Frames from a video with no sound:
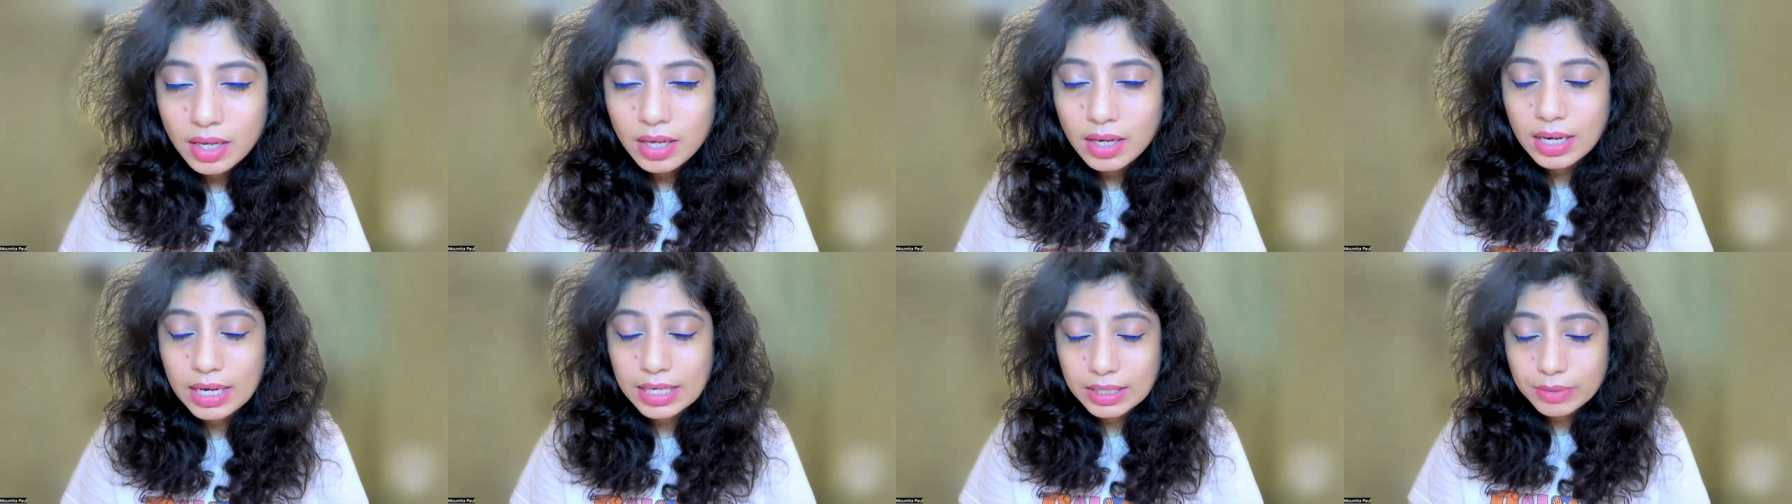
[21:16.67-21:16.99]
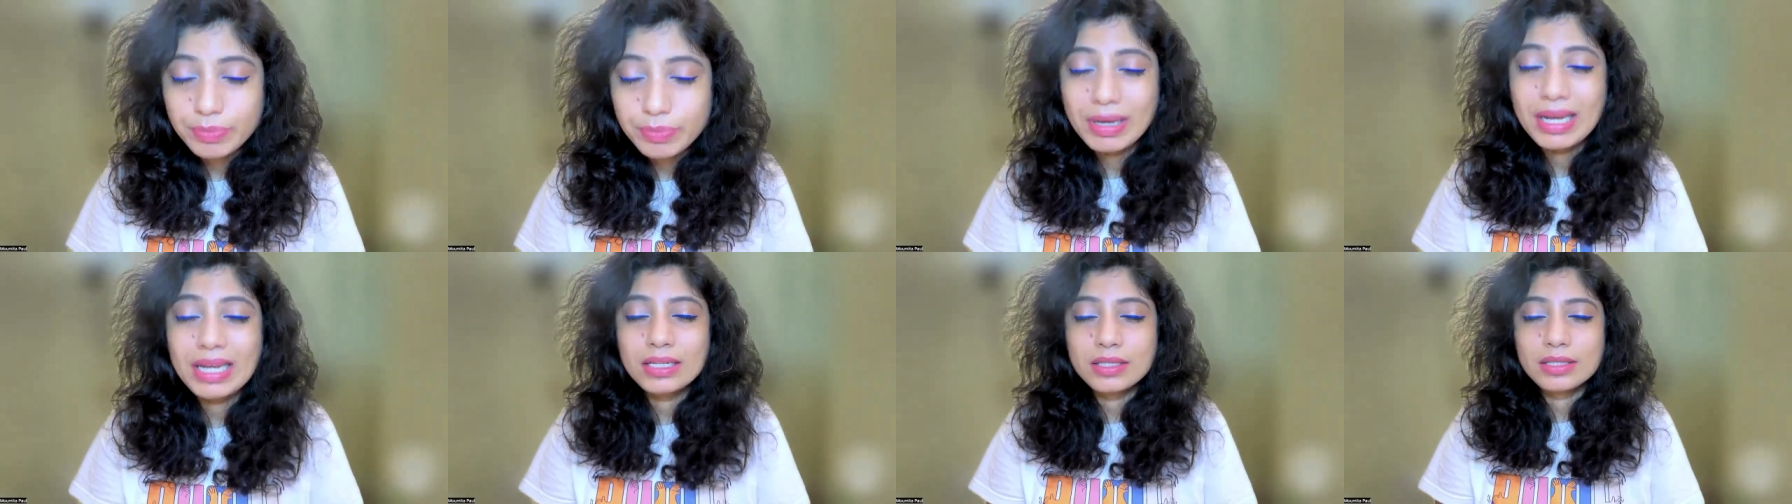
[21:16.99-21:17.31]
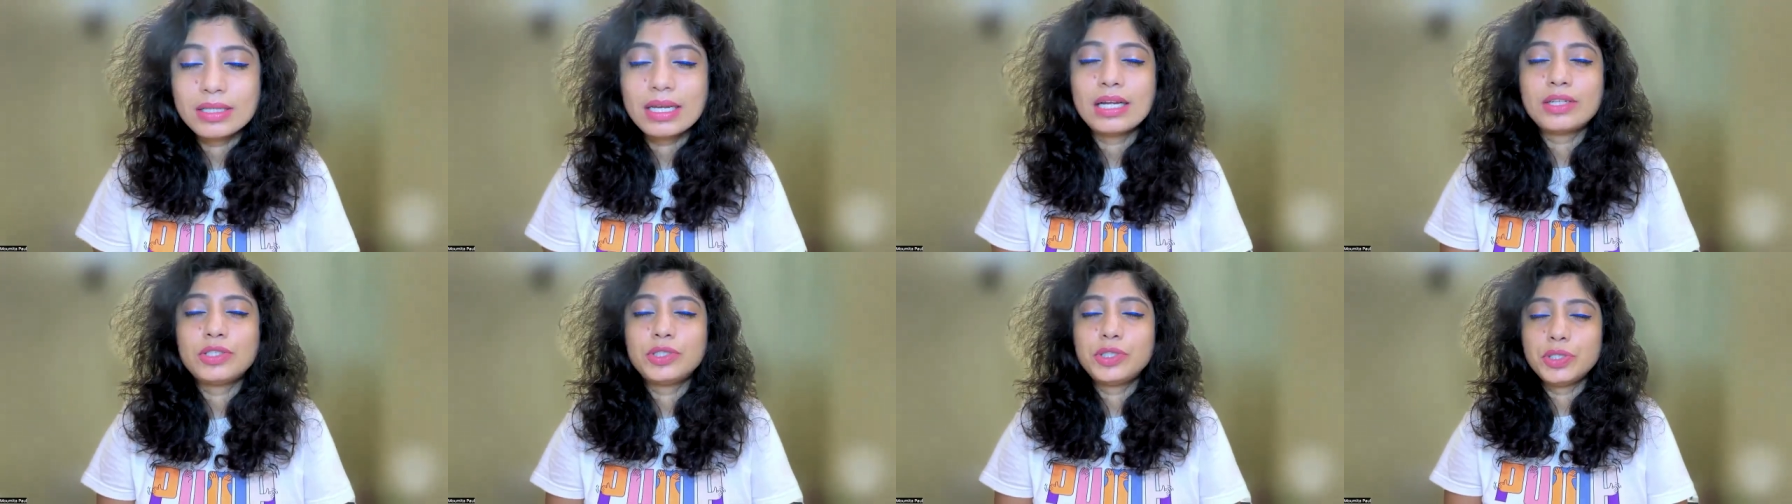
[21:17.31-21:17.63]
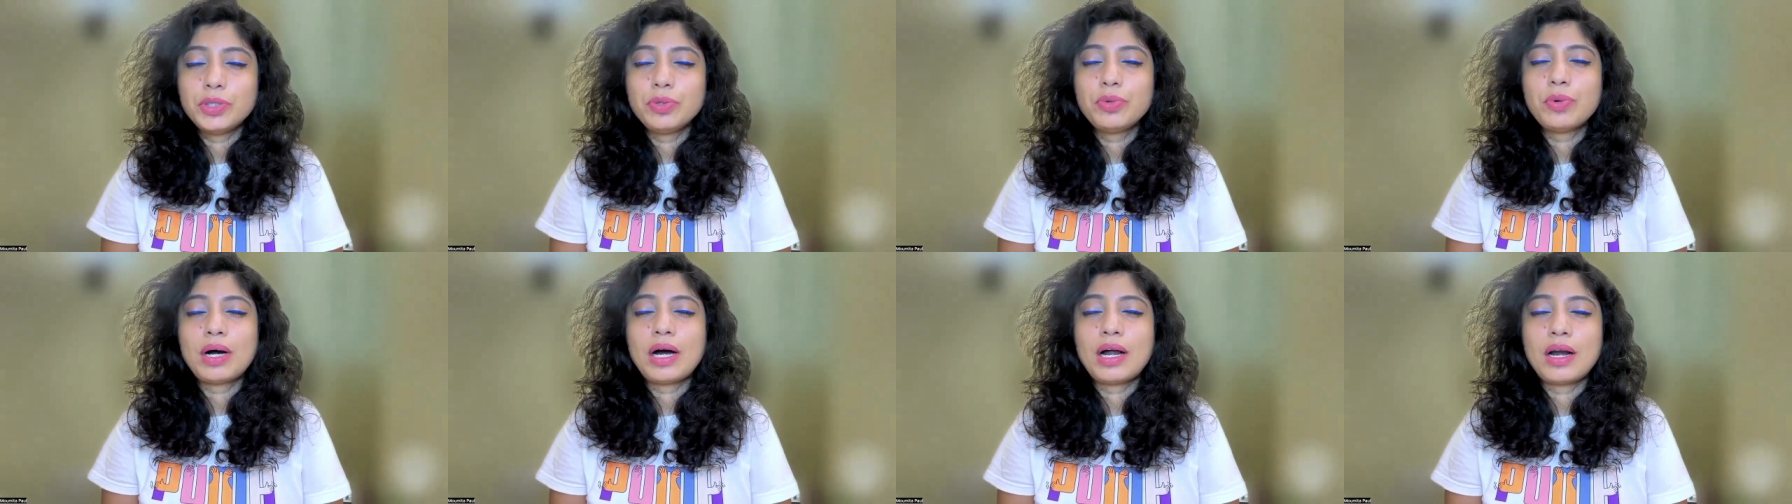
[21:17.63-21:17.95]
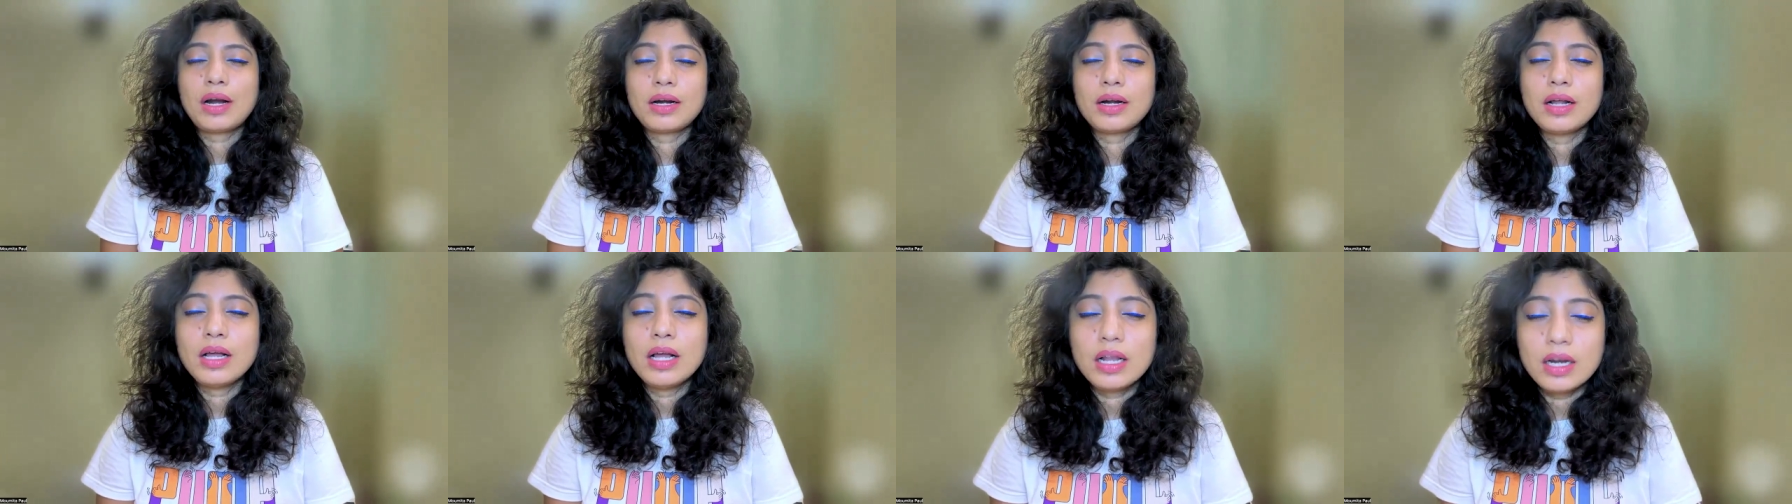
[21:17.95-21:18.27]
It means that you
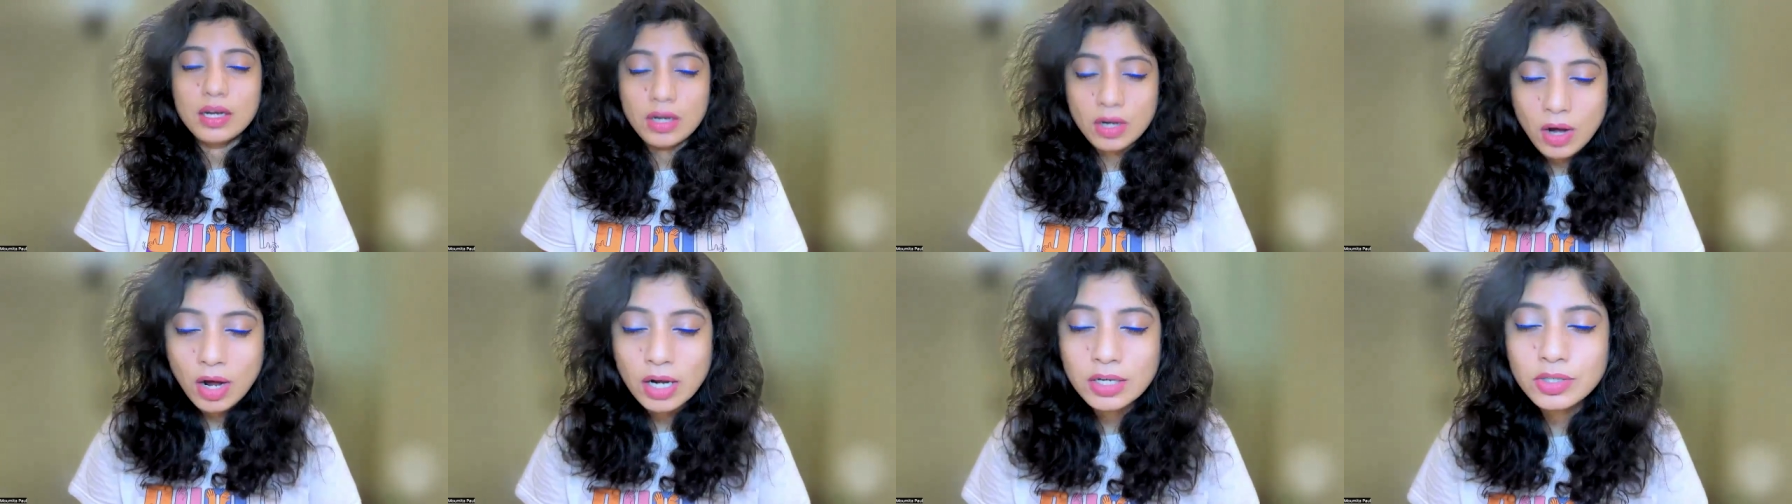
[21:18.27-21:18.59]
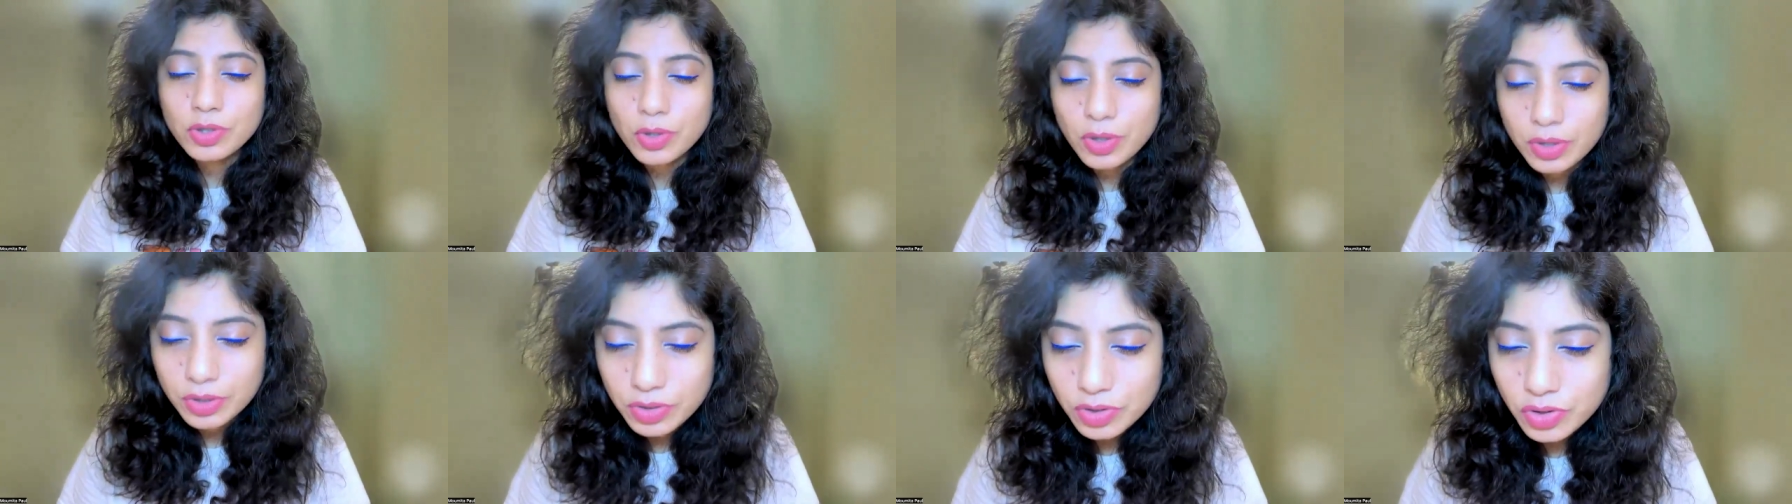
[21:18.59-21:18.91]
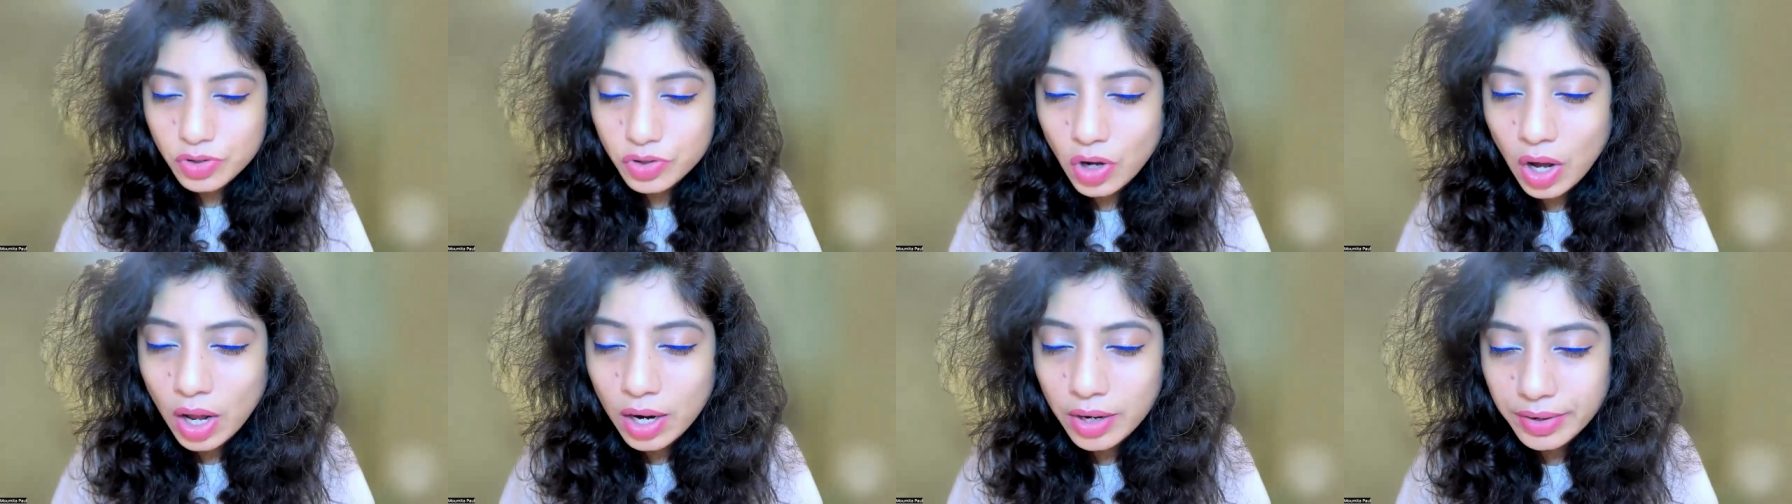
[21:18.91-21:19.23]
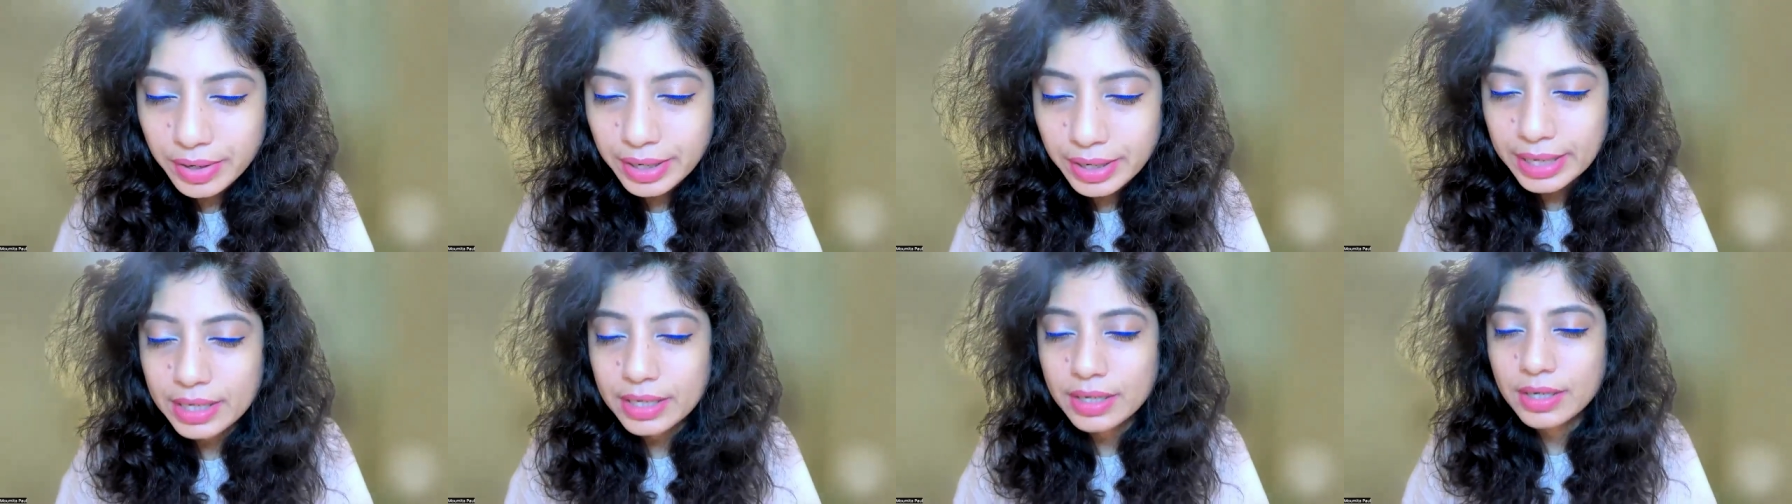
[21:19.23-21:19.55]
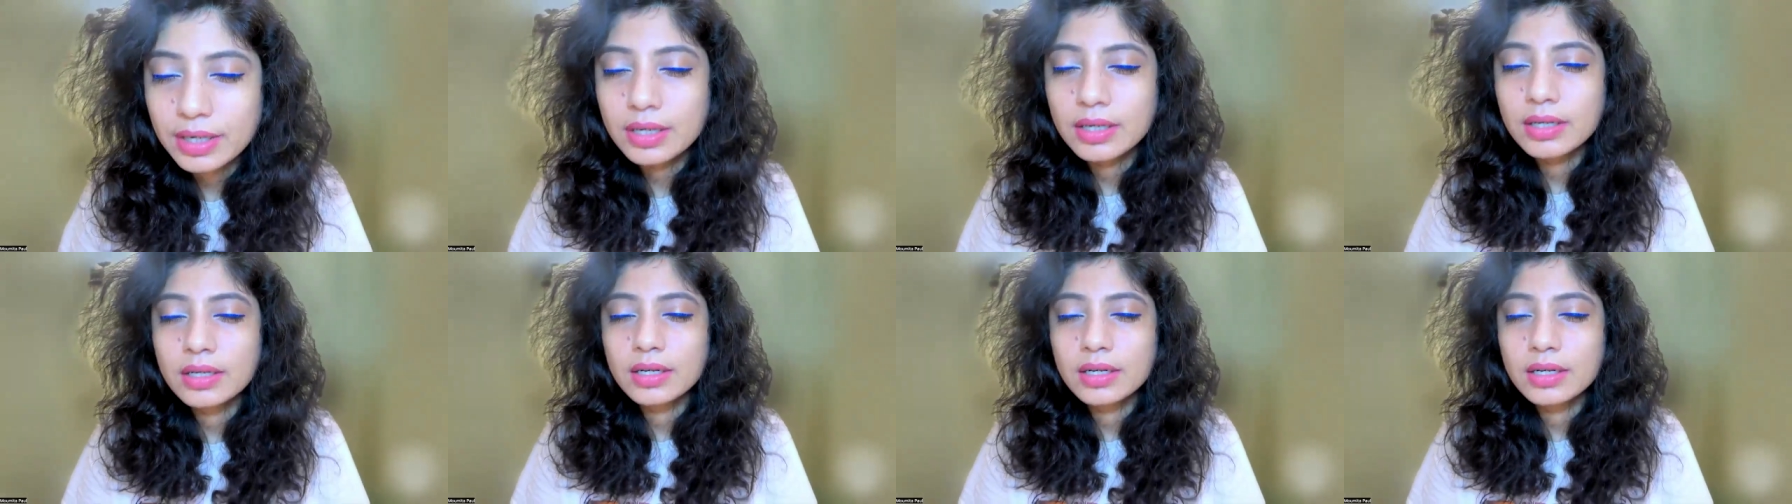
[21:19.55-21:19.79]
are not going to tolerate